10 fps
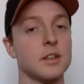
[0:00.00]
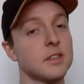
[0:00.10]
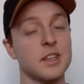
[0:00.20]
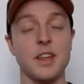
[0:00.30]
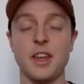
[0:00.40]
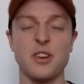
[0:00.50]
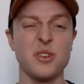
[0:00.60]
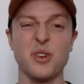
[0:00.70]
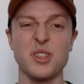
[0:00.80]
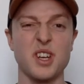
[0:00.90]
they
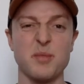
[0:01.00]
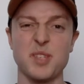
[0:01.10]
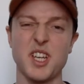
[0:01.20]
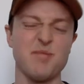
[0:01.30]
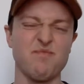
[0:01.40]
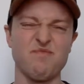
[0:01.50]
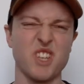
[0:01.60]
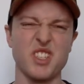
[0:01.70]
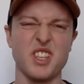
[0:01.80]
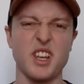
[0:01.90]
could cause an upset.
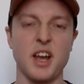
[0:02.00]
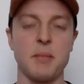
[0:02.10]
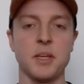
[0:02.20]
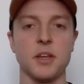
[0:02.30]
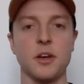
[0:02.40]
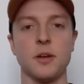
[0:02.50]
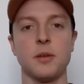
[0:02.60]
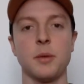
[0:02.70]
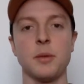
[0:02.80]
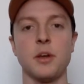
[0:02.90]
Don't see it happening, though.
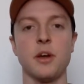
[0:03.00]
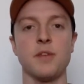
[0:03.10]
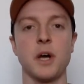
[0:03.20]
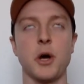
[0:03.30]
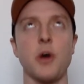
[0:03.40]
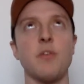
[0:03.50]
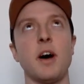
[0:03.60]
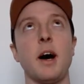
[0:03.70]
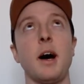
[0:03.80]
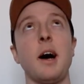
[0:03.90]
Probably Nova
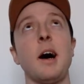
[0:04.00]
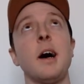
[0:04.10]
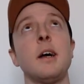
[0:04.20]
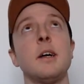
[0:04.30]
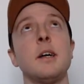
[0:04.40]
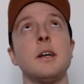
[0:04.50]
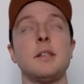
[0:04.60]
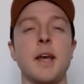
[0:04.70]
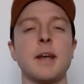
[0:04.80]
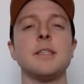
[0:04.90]
over
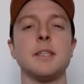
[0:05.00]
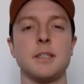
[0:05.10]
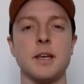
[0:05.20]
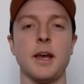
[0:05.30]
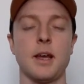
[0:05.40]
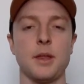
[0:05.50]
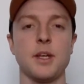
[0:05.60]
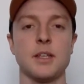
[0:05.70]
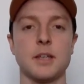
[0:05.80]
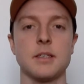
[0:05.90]
Texas Tech. I
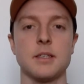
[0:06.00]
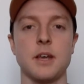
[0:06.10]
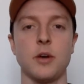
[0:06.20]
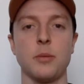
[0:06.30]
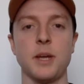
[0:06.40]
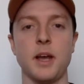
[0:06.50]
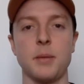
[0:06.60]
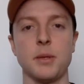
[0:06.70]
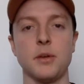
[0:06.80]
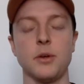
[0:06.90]
think Texas Tech will beat
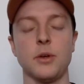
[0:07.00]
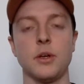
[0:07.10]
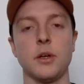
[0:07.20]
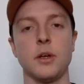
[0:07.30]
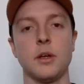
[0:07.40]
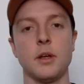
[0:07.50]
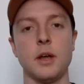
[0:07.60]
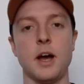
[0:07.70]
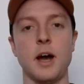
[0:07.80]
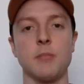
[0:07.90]
out Purdue
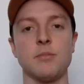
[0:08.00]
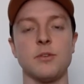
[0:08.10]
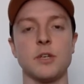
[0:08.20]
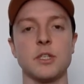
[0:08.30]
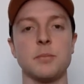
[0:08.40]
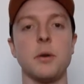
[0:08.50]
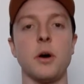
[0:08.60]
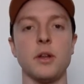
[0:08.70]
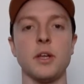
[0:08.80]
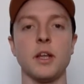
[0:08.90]
for a
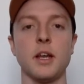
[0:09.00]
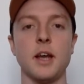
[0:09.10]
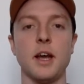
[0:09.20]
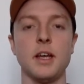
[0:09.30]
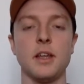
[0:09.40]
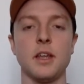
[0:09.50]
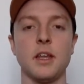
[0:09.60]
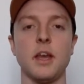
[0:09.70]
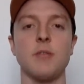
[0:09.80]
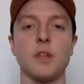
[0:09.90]
spot in the Elite 8, and then
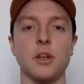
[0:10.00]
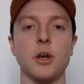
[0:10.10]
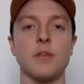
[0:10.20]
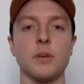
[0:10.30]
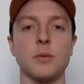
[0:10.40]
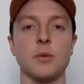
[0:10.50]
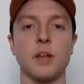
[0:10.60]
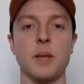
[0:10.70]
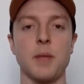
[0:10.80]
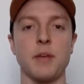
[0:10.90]
Villanova will
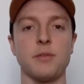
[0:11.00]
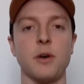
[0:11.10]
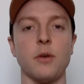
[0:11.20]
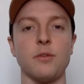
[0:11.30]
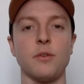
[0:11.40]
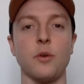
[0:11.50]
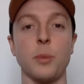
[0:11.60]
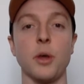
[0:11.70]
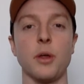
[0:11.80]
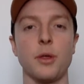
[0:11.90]
claim that Final 4
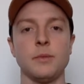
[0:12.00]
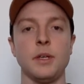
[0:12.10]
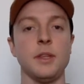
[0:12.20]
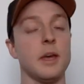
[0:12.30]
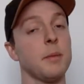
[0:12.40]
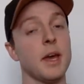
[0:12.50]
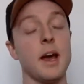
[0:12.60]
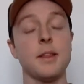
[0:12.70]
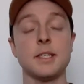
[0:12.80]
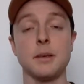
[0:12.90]
berth. In the
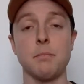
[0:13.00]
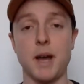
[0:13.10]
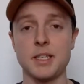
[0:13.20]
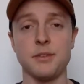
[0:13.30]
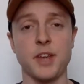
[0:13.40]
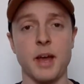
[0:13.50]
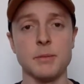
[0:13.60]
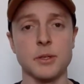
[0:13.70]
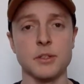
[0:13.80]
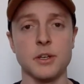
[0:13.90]
NBA, there's some massive
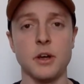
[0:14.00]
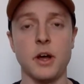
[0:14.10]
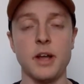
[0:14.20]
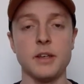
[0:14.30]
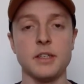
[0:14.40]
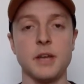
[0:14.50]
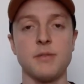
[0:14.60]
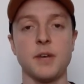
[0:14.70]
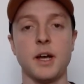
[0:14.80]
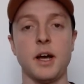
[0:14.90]
games on tonight.
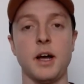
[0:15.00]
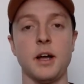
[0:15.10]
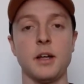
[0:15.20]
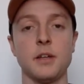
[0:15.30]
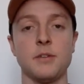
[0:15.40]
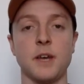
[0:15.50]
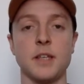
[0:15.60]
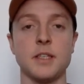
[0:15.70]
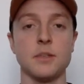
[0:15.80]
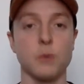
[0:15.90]
Denver
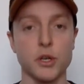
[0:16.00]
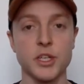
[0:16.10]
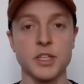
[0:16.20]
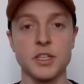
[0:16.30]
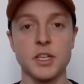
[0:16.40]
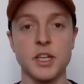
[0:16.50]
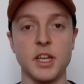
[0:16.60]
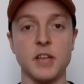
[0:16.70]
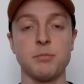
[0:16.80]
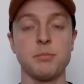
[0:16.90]
faces Washington
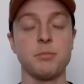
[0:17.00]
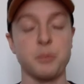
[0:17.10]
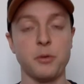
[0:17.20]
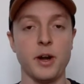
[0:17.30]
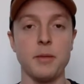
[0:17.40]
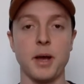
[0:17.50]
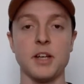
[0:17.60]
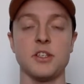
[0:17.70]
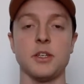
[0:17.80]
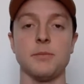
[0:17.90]
in pretty
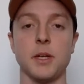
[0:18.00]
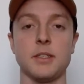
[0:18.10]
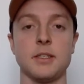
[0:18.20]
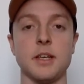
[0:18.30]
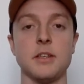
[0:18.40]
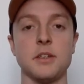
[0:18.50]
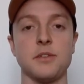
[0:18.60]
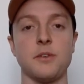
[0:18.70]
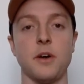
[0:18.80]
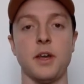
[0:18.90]
much a
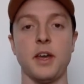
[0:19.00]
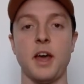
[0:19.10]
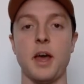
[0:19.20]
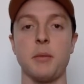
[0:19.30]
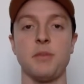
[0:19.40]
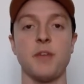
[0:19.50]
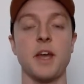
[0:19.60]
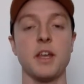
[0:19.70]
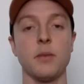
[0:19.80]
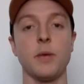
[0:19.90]
season-defining game. If
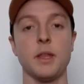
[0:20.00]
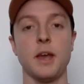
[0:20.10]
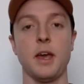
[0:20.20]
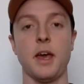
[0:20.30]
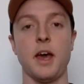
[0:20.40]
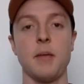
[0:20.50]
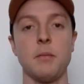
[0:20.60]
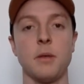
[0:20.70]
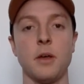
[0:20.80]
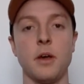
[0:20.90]
they can win that
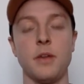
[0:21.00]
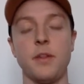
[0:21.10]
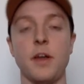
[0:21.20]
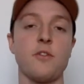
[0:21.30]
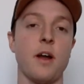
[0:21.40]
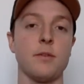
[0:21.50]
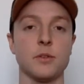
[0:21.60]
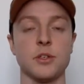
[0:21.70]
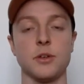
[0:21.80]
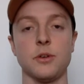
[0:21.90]
game, Then they travel
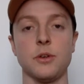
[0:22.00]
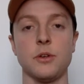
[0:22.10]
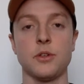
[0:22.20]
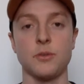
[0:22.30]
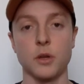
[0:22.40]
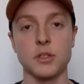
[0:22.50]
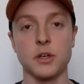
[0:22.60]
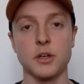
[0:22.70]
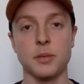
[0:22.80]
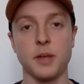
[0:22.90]
to
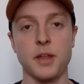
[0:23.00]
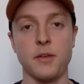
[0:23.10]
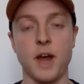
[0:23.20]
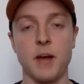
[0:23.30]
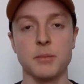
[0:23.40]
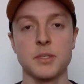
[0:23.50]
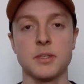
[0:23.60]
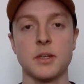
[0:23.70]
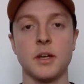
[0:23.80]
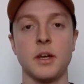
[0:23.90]
Toronto to play the
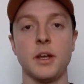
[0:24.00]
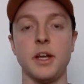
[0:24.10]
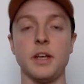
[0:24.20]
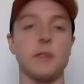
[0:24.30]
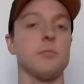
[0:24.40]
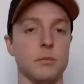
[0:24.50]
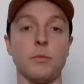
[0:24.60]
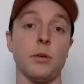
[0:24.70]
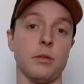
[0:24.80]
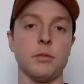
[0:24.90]
Raps in
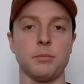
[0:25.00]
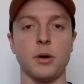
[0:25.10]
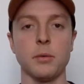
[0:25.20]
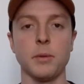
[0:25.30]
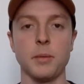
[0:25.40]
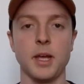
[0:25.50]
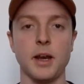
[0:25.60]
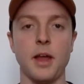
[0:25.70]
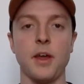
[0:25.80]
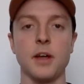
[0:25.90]
what will probably be
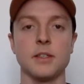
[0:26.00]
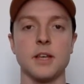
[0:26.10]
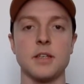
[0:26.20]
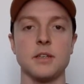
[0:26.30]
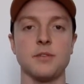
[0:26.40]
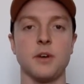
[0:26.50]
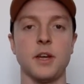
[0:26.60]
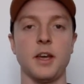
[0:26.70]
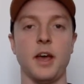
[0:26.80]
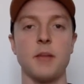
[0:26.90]
another
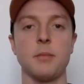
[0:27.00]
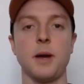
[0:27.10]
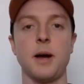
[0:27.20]
season-defining game. But